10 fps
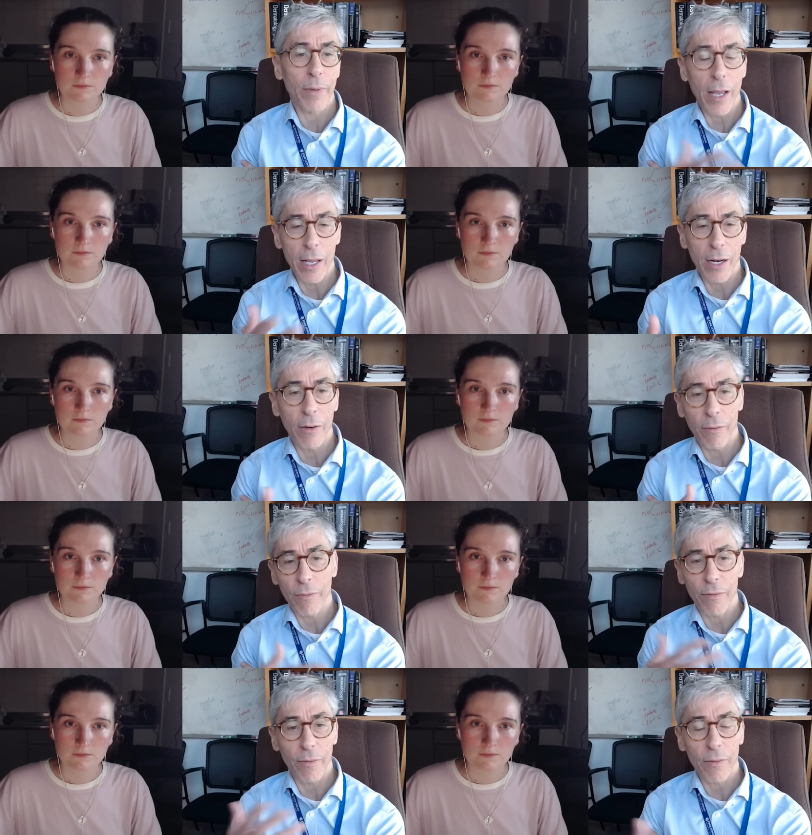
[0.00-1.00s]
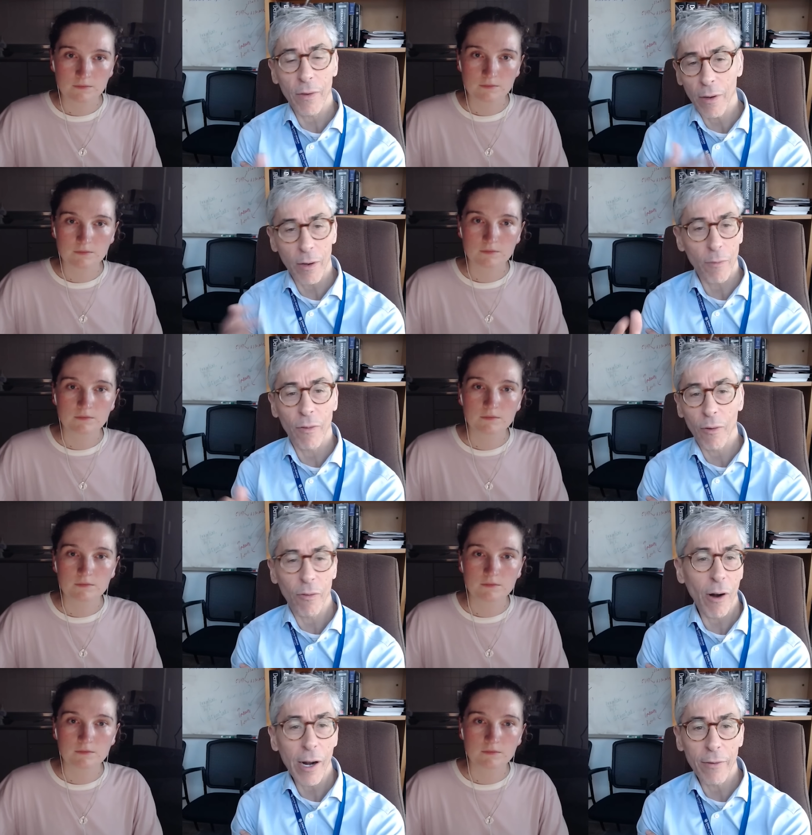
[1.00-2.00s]
Speaker 1: uh, uh, a
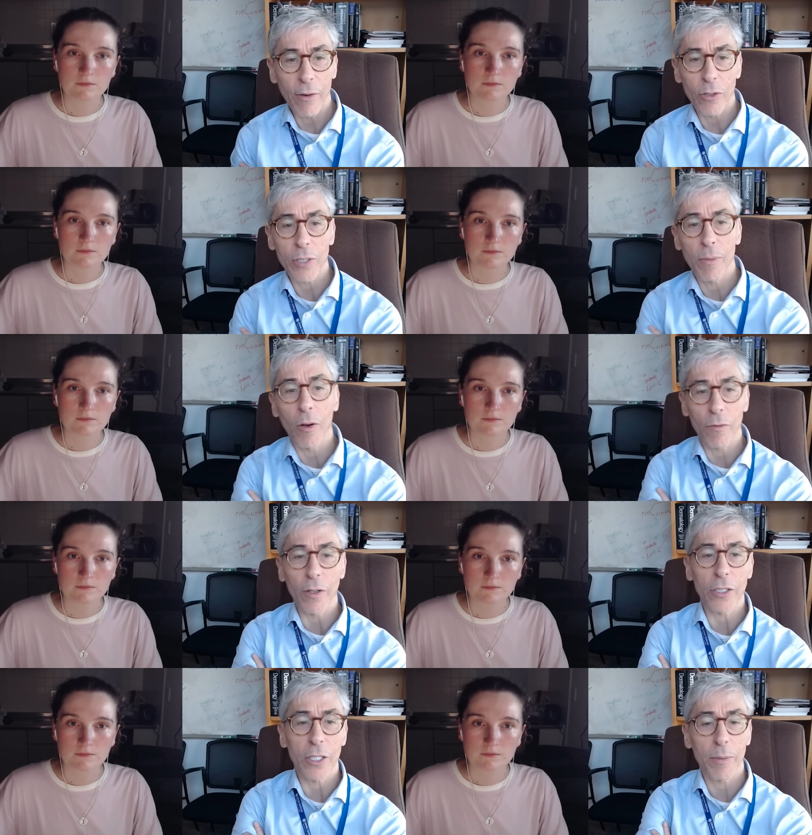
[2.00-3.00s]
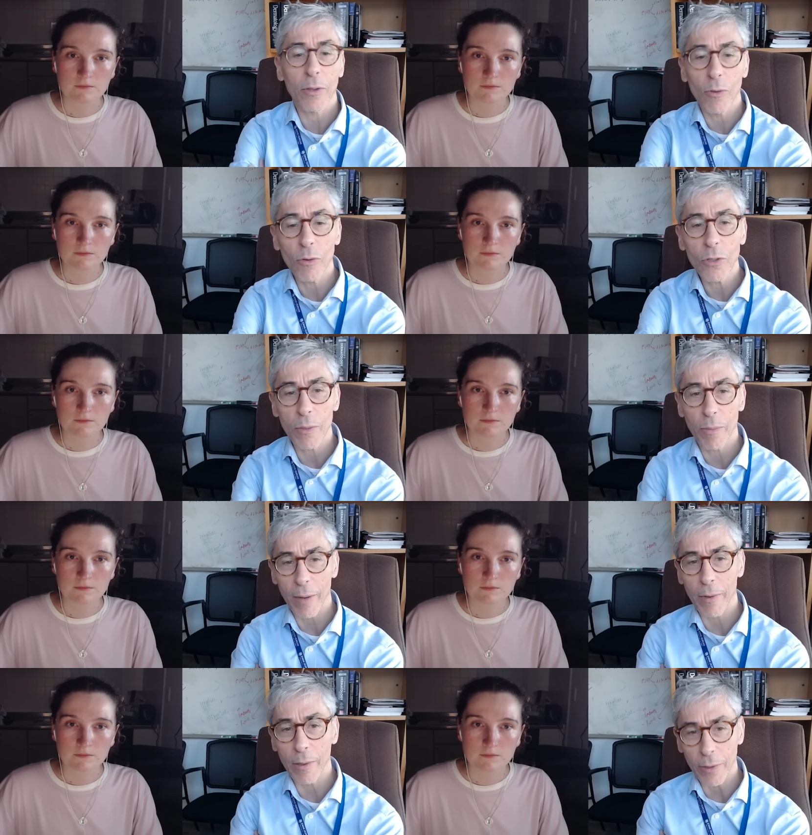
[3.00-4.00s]
variety of other smaller functions, but th- those are the
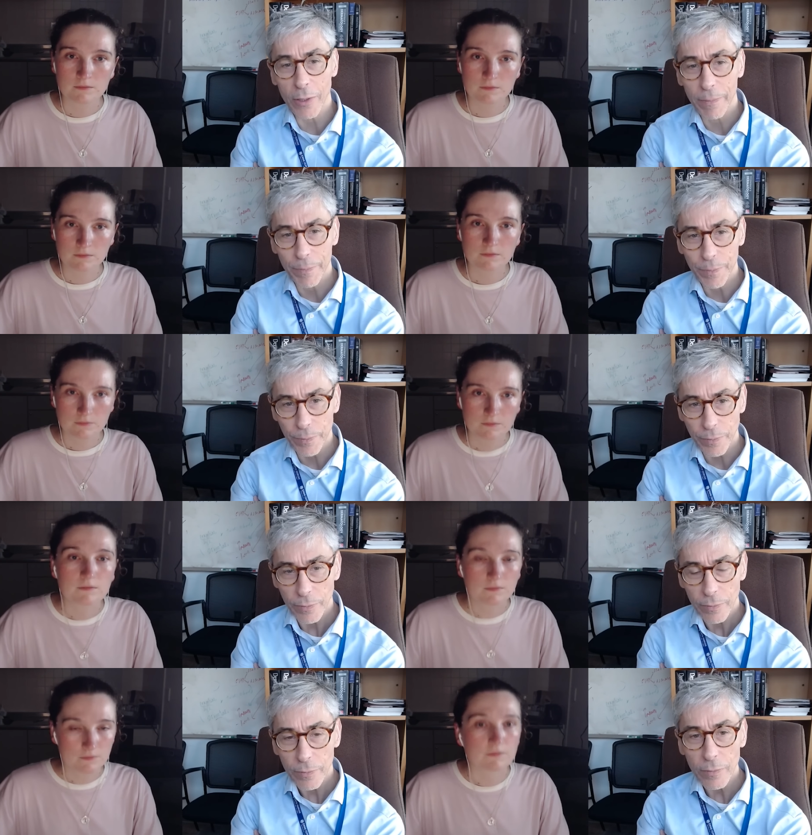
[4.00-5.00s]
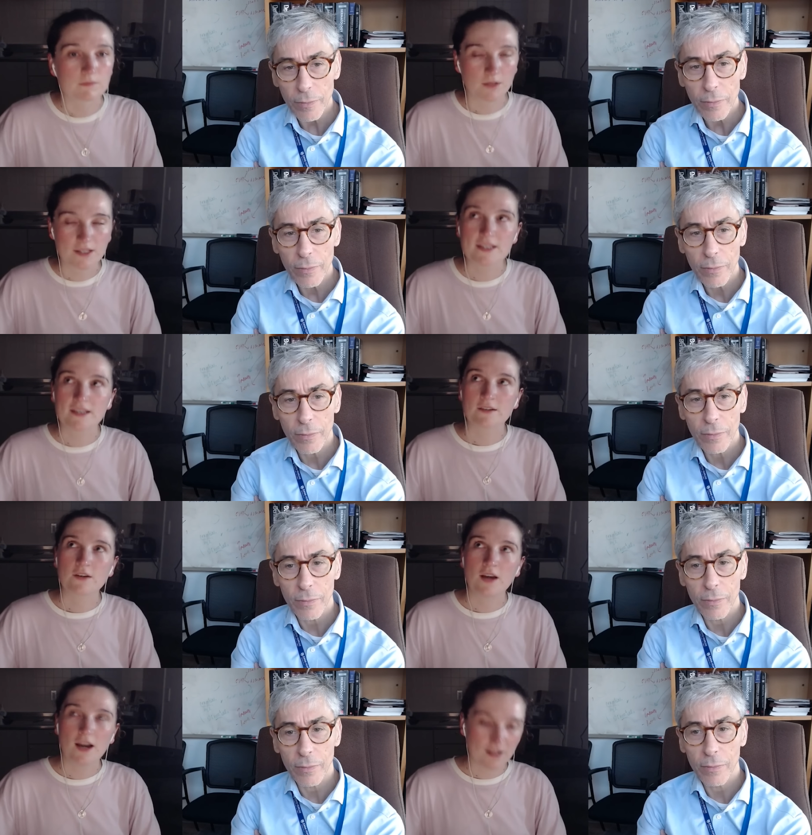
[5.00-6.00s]
primary ones. Mm,
Speaker 2: I see,
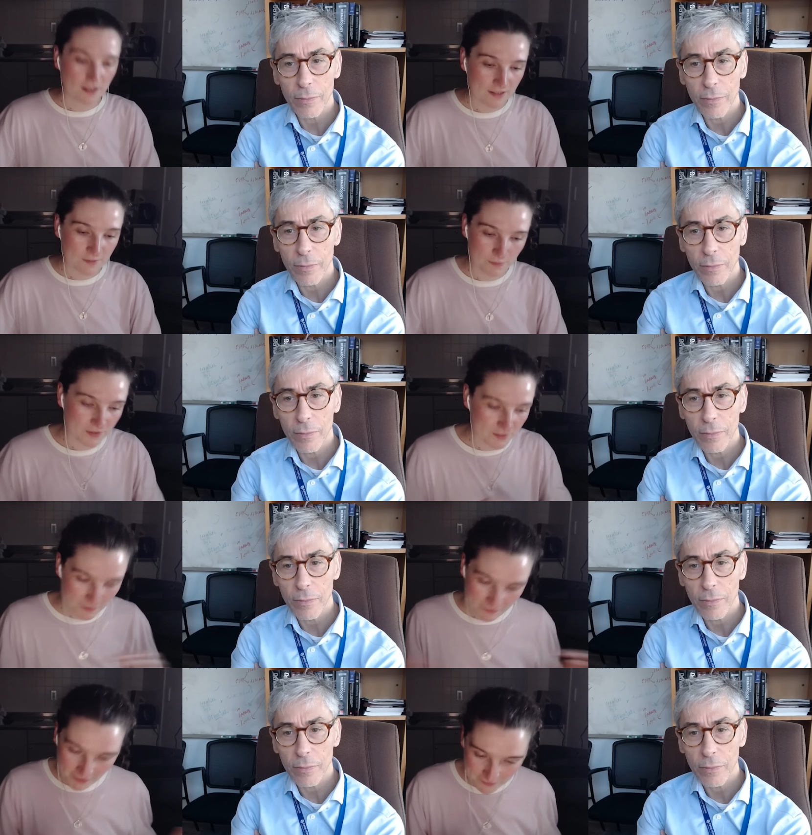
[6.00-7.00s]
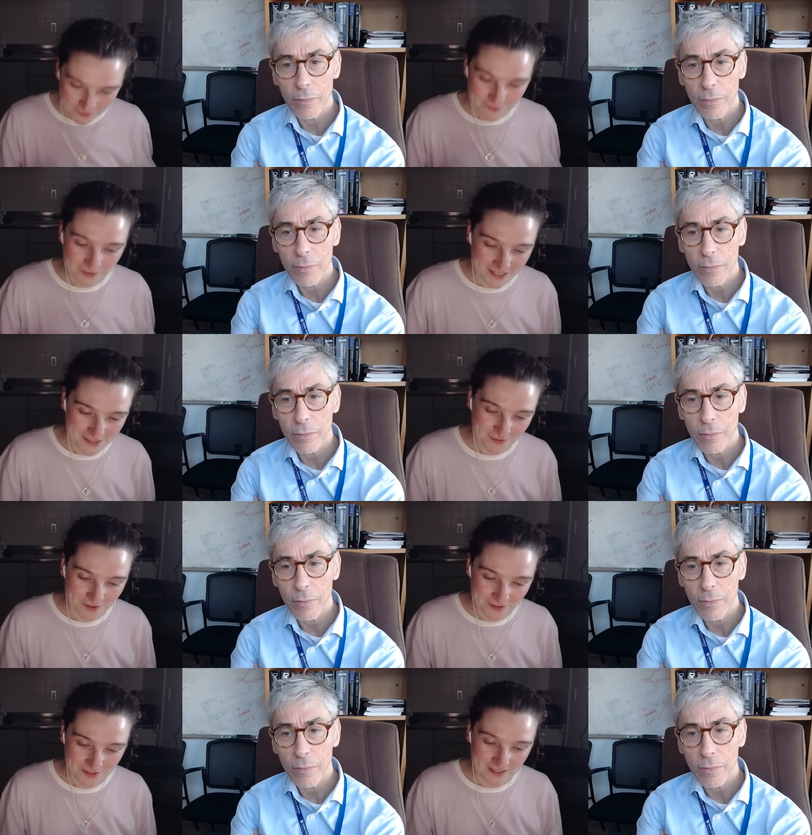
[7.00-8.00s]
and I think because it'll be relevant for later
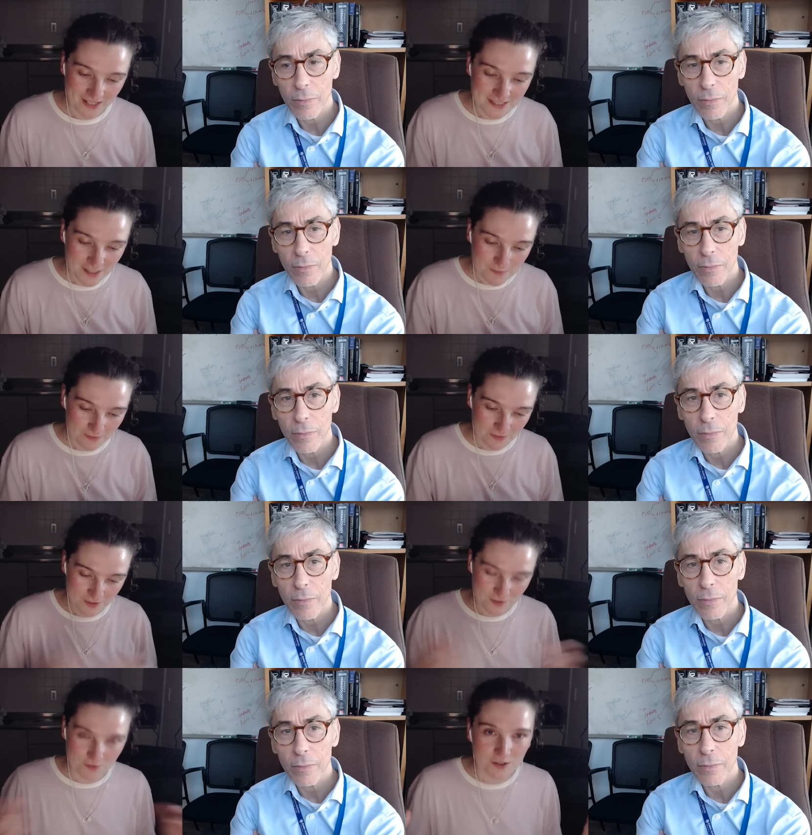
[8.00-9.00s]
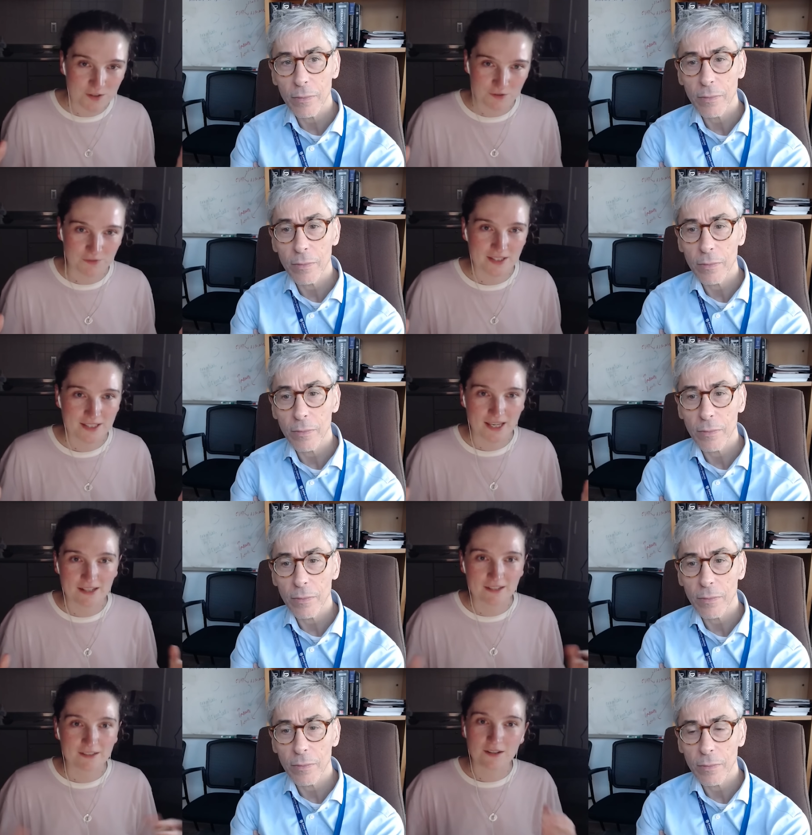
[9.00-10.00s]
on in terms of the structure of the
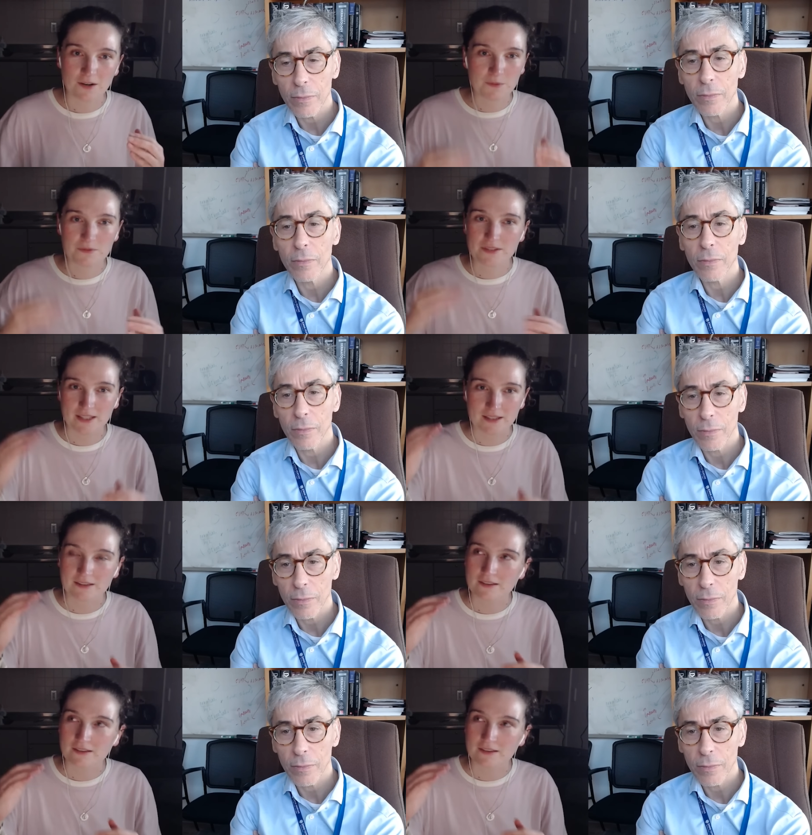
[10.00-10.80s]
skin. Um, obviously,